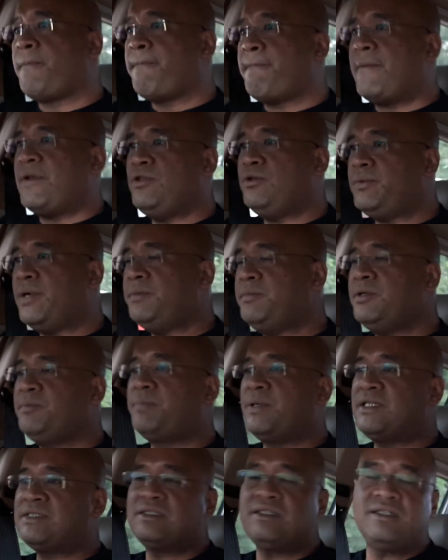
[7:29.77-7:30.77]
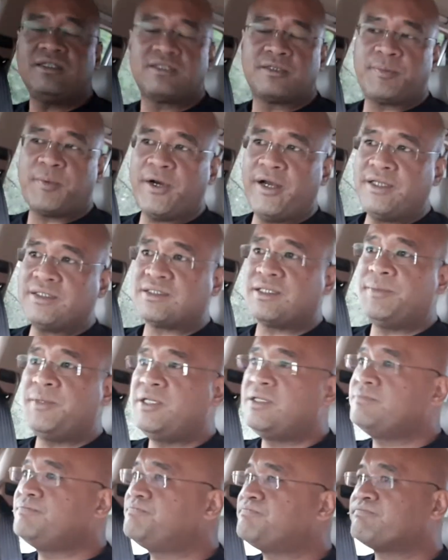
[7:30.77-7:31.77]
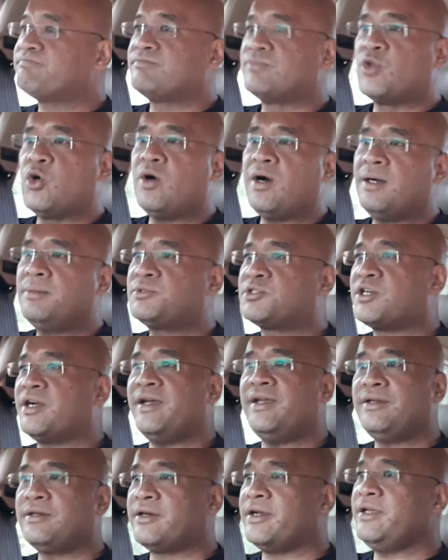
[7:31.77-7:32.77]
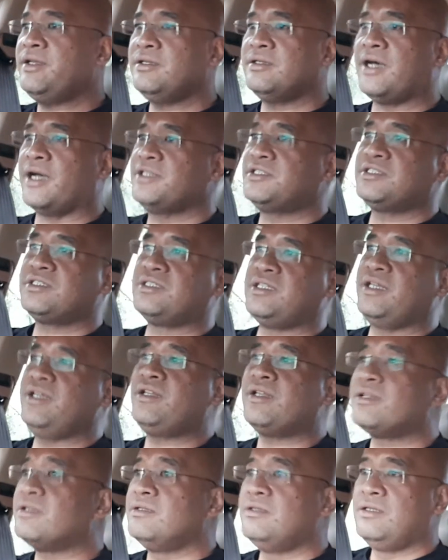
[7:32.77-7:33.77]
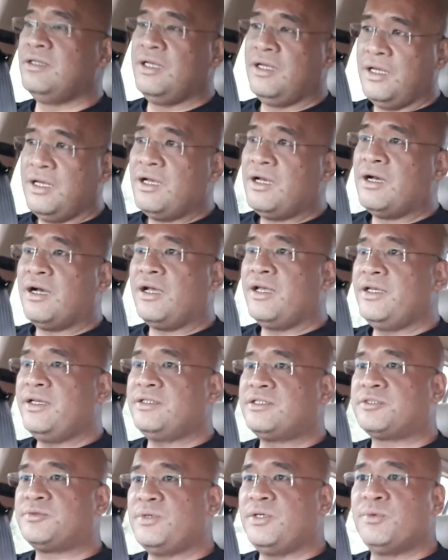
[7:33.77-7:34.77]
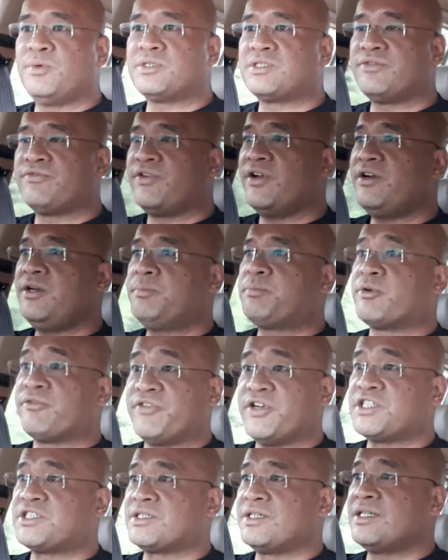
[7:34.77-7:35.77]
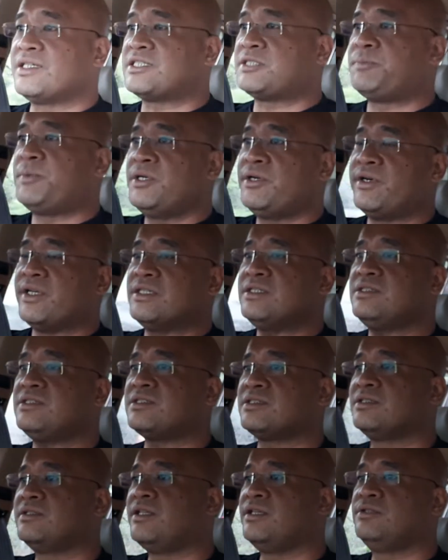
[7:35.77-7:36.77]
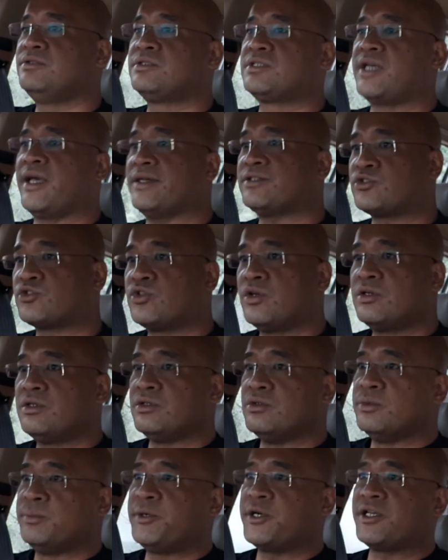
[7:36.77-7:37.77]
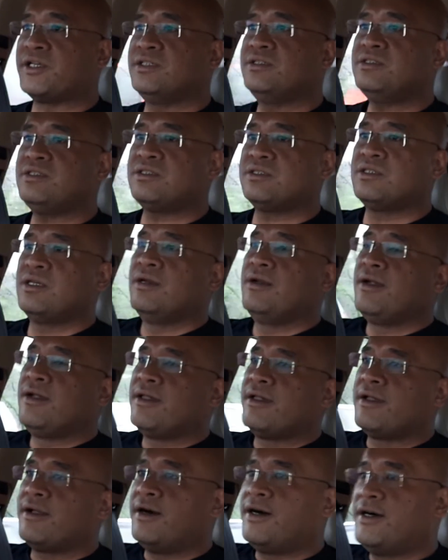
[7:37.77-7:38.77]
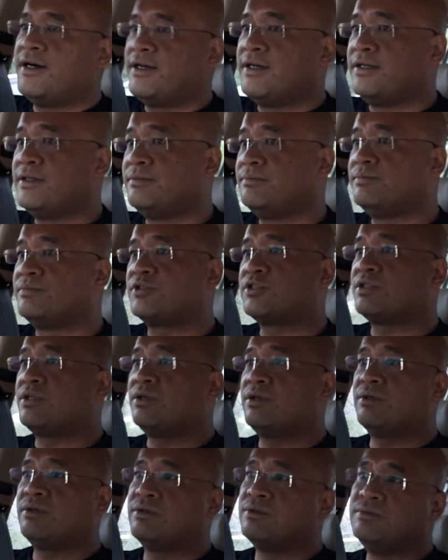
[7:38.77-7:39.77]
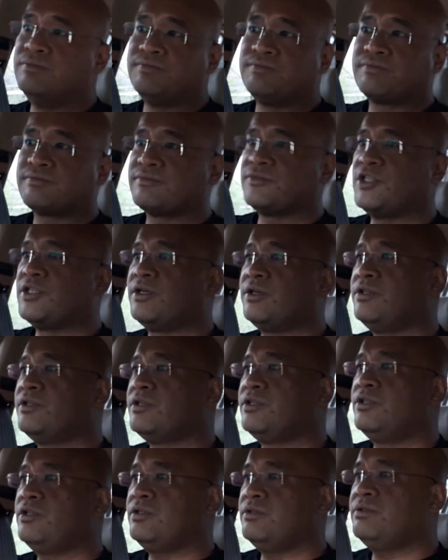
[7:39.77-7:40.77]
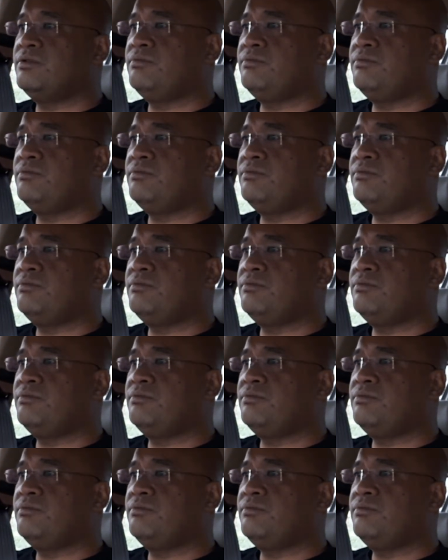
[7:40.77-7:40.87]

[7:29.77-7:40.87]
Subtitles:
Man, you might be pleasantly surprised. I mean, no harm trying, right? I just did, and it was a very professional experience. They use Castrol lubricants, so you know, you